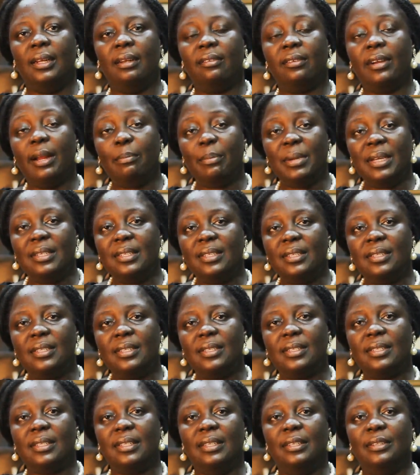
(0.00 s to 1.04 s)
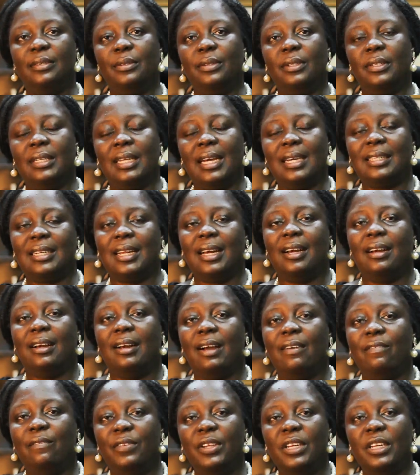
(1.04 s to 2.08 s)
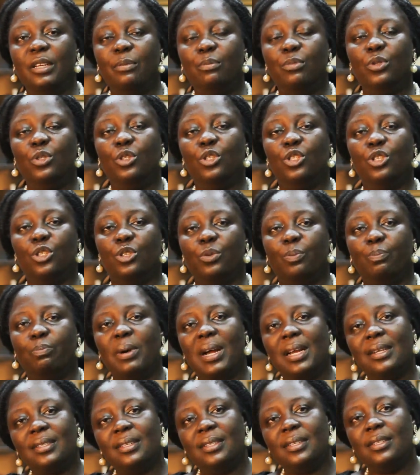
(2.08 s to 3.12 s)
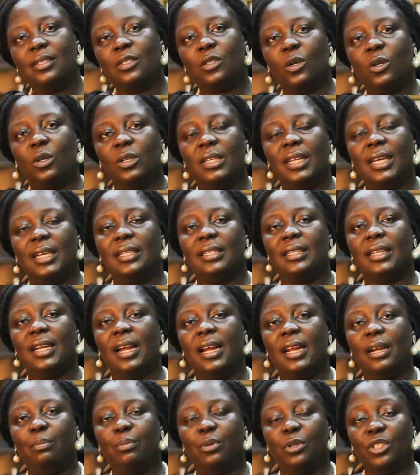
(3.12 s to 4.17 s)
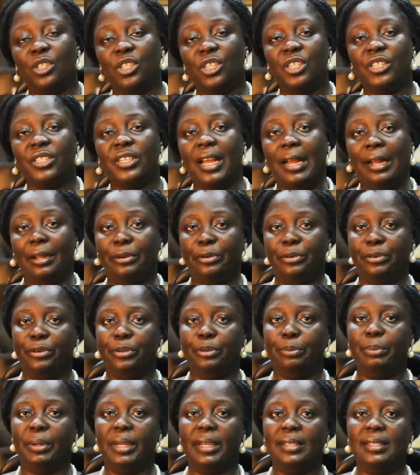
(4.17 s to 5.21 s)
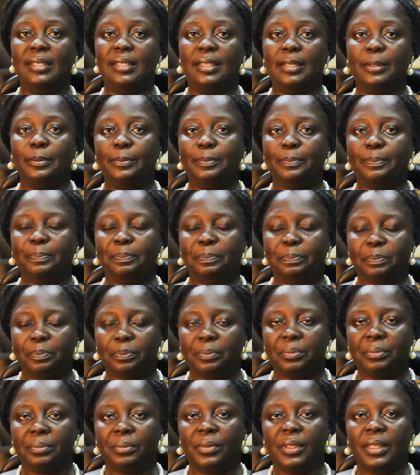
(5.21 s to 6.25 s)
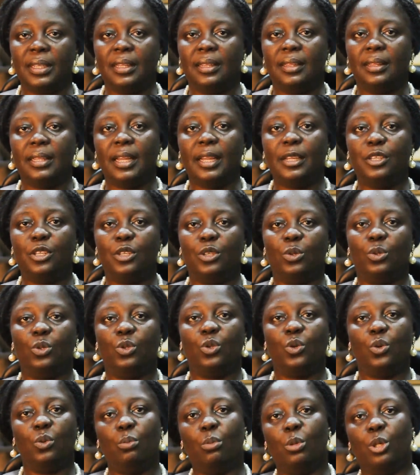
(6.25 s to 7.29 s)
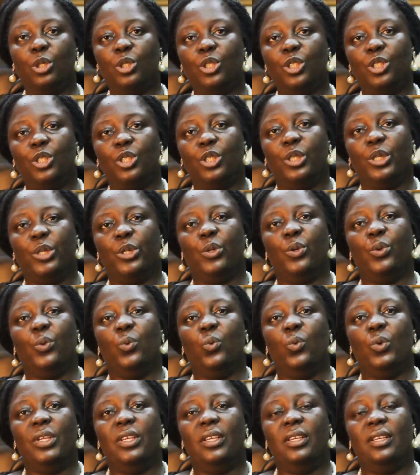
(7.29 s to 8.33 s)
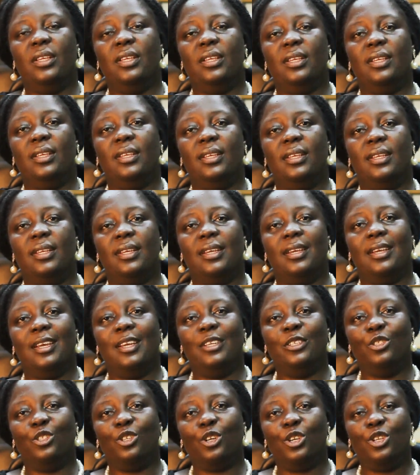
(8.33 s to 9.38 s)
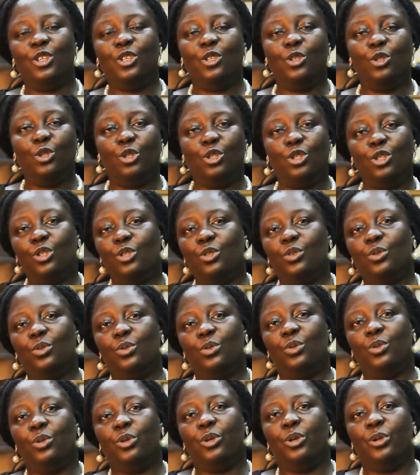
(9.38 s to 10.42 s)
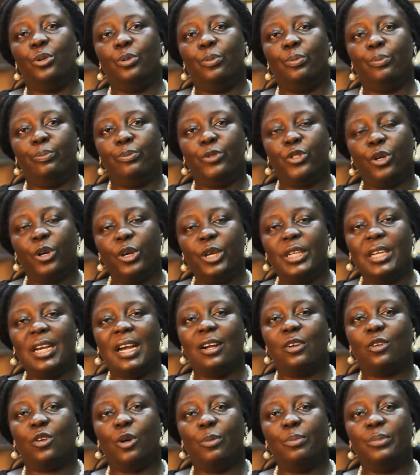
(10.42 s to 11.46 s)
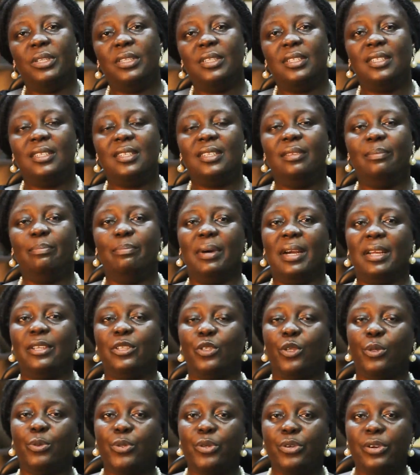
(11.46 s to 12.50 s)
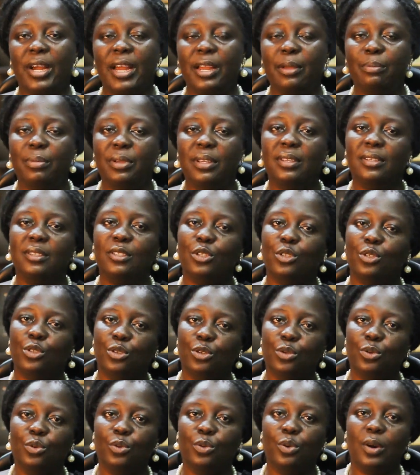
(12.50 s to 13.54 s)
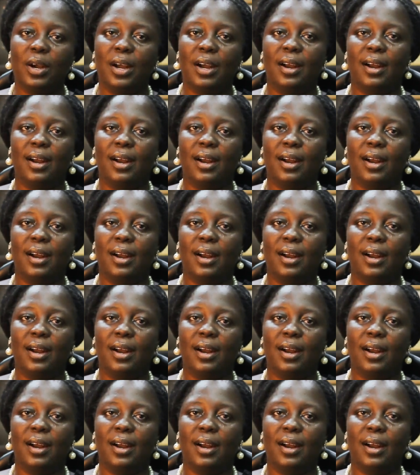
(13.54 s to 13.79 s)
remedies that are available to parties under the hire purchase agreement. Thank you so much. We enjoy you to join our community by subscribing to